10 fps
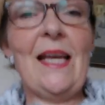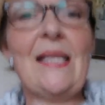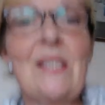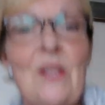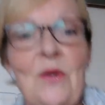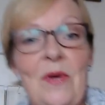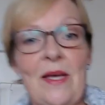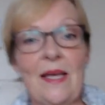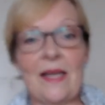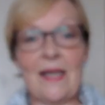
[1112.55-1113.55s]
So
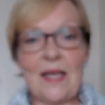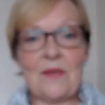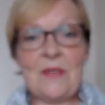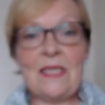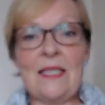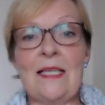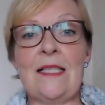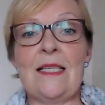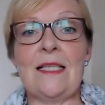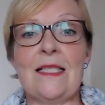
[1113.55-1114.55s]
I've knitted this,
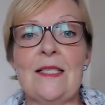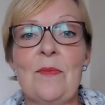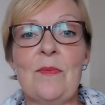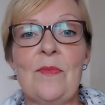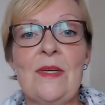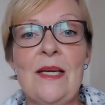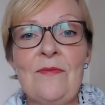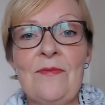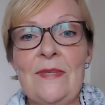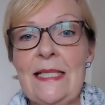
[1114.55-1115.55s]
and it's
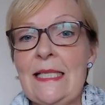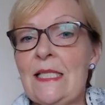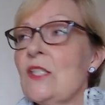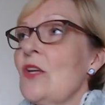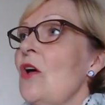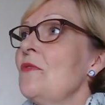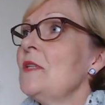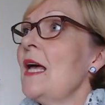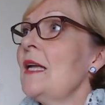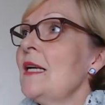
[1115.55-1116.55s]
lovely and soft,
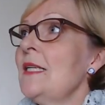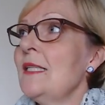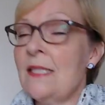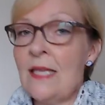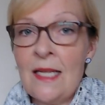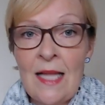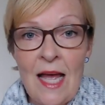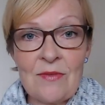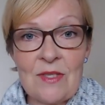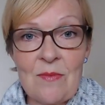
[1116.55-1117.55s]
and I still
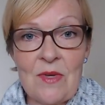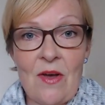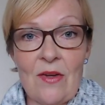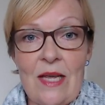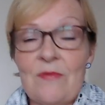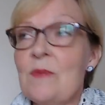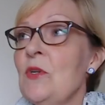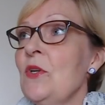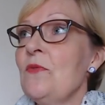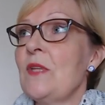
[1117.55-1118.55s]
have some yarn left. I'm
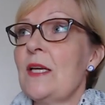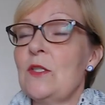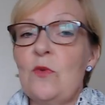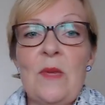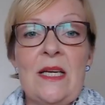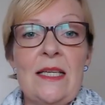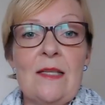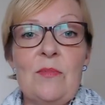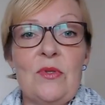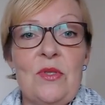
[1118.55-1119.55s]
looking over there because all my little
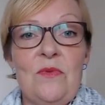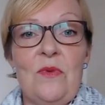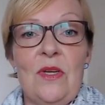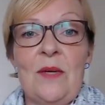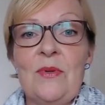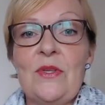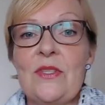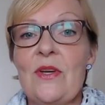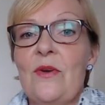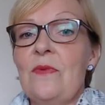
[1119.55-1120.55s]
balls of wool I put
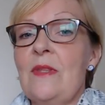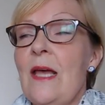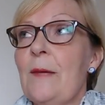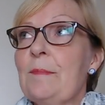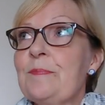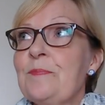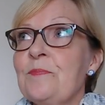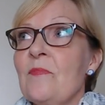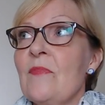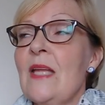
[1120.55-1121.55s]
over there.
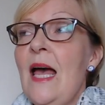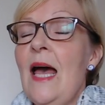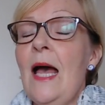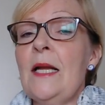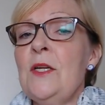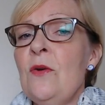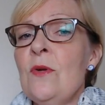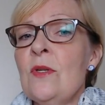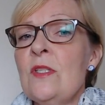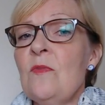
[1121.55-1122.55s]
I know
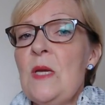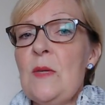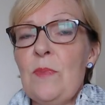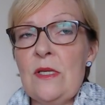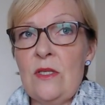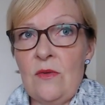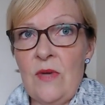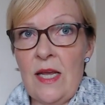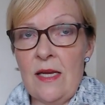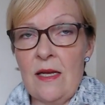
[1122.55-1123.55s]
lots of people are
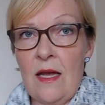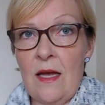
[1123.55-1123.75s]
doing